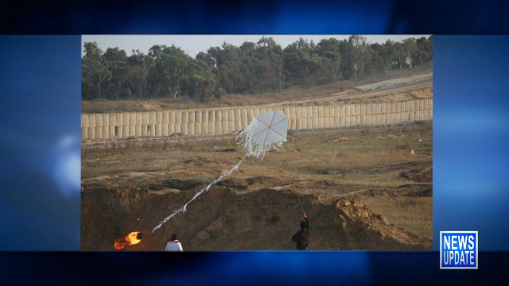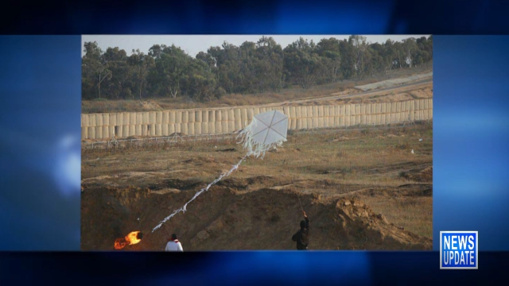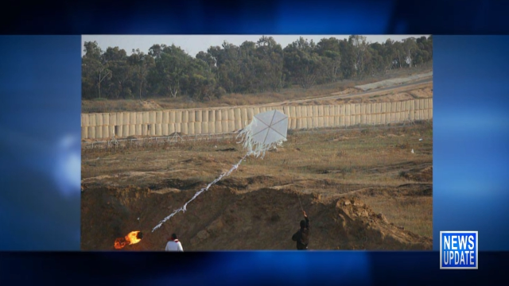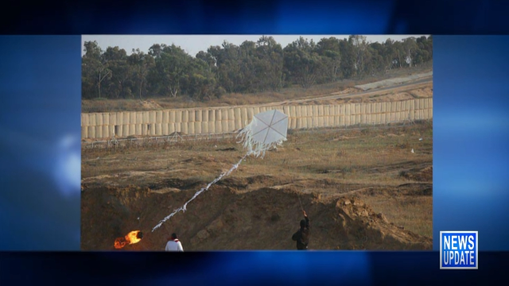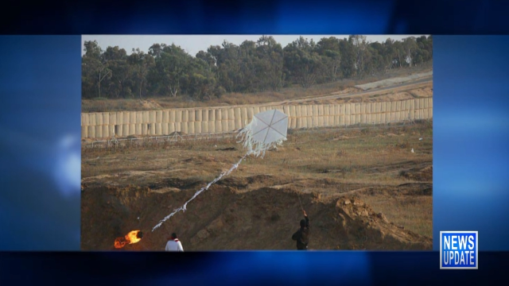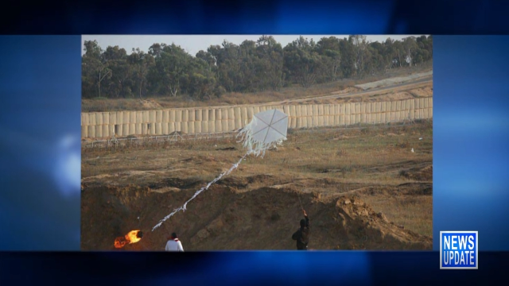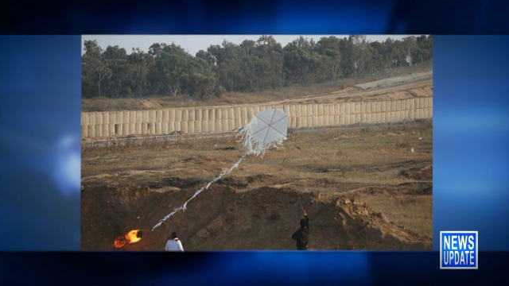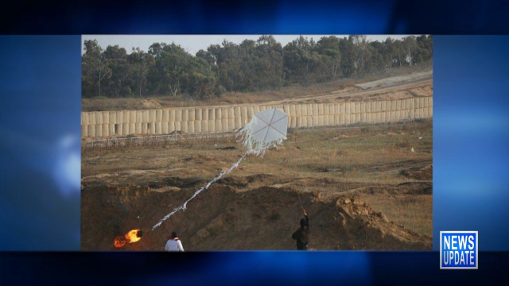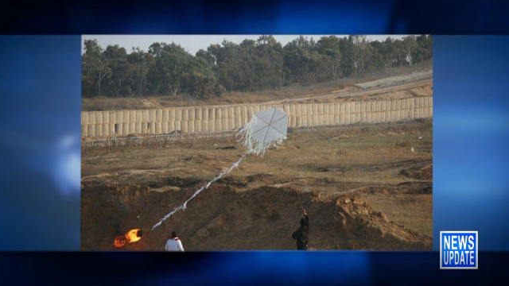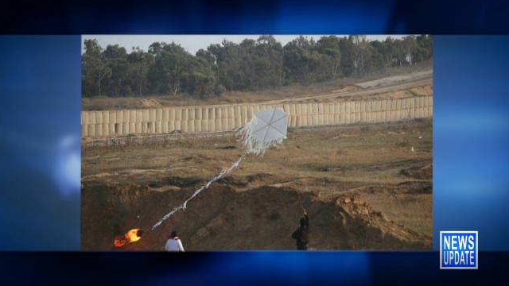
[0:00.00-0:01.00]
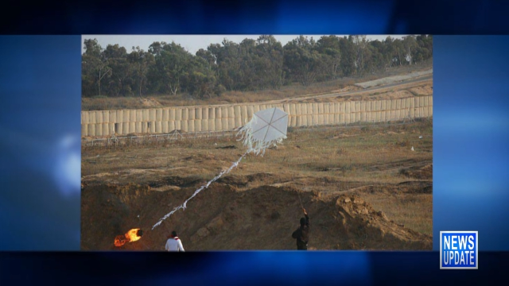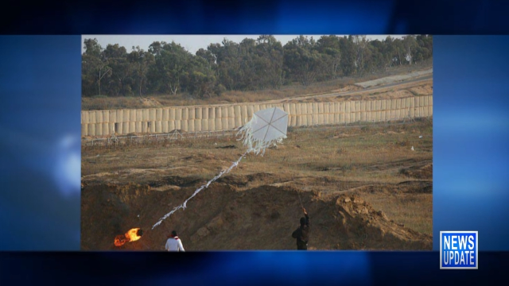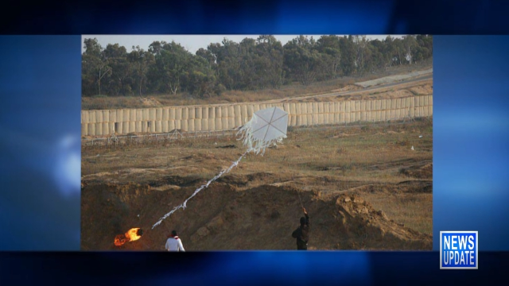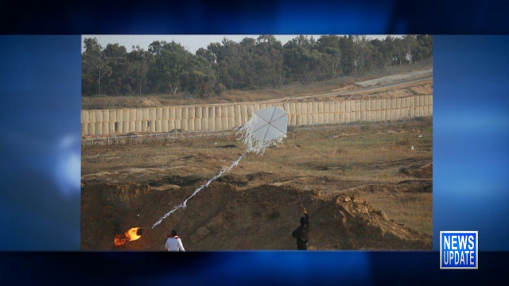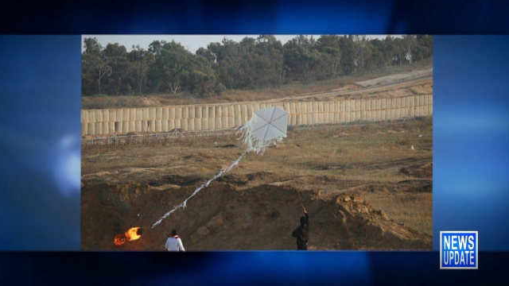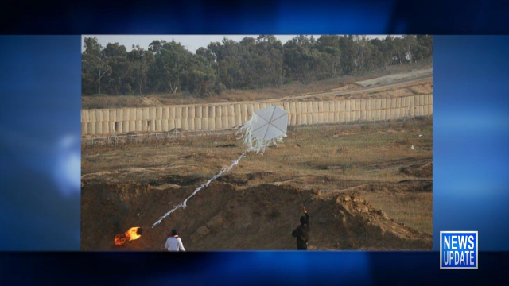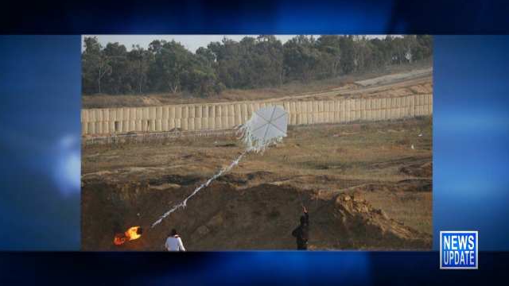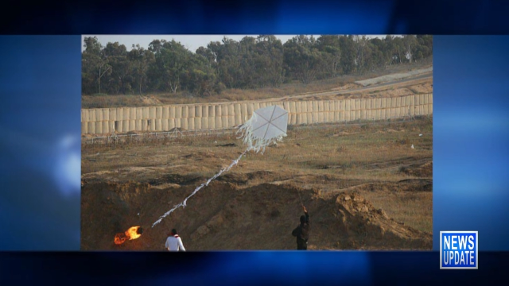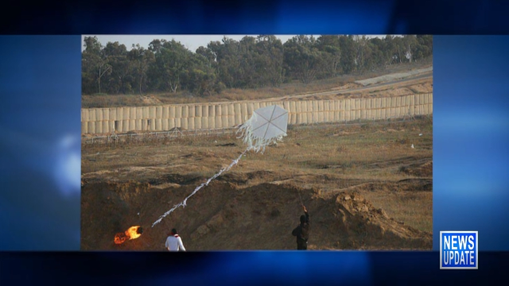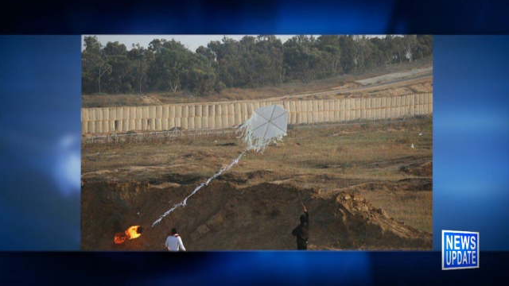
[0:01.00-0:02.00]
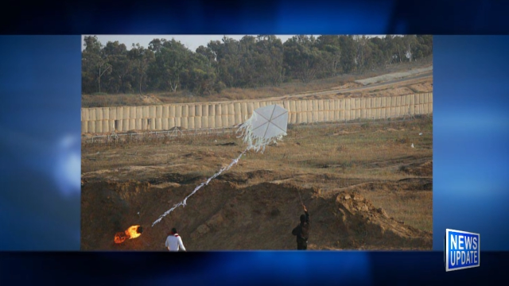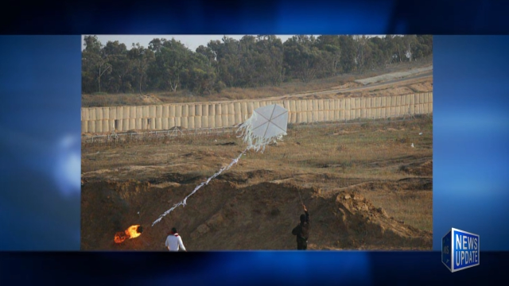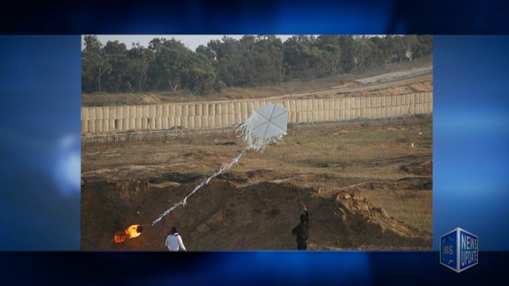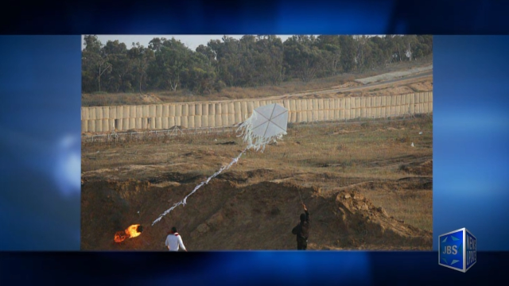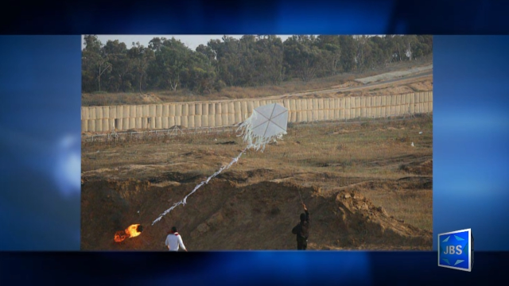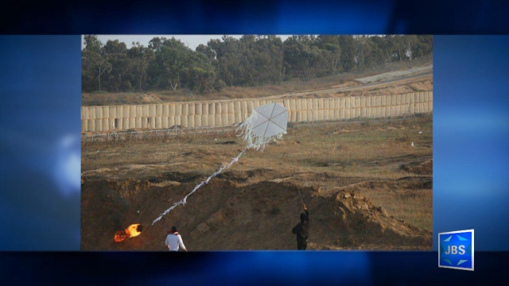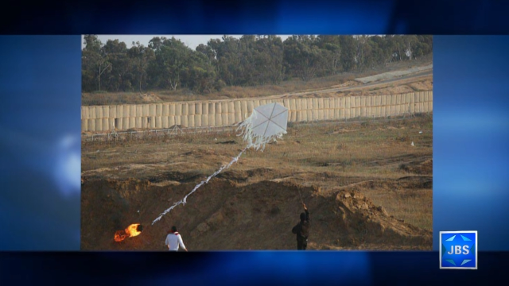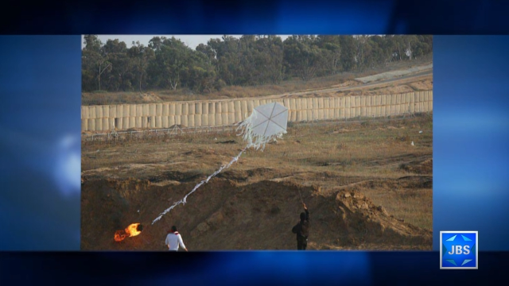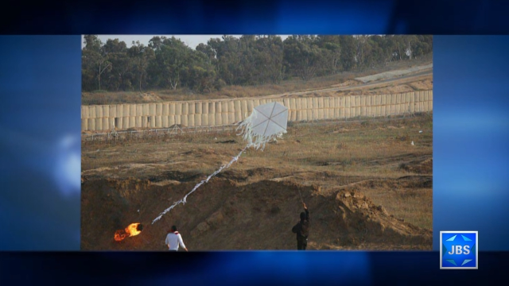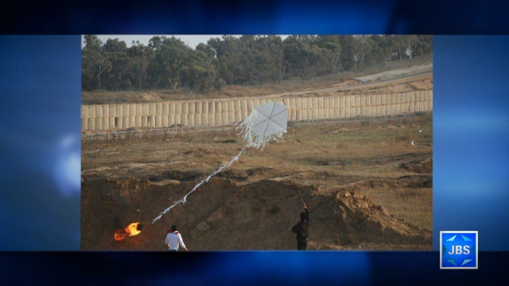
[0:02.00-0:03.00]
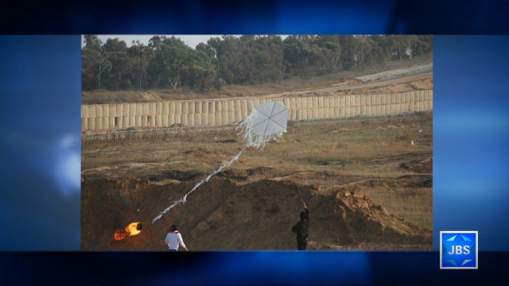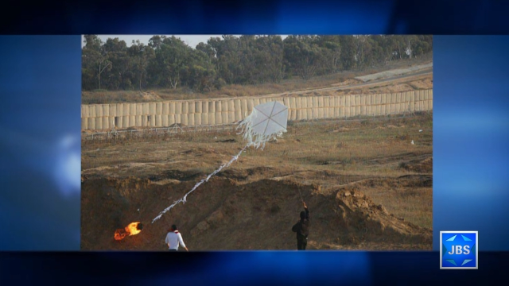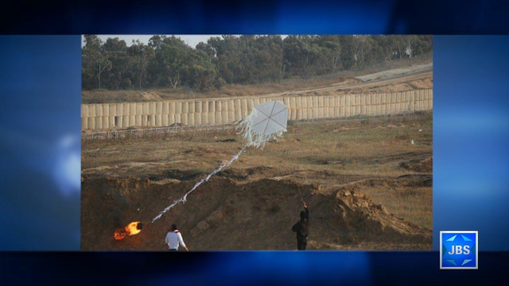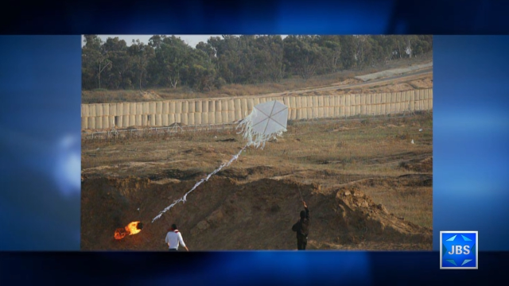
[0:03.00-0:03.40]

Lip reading: (no speaker visible)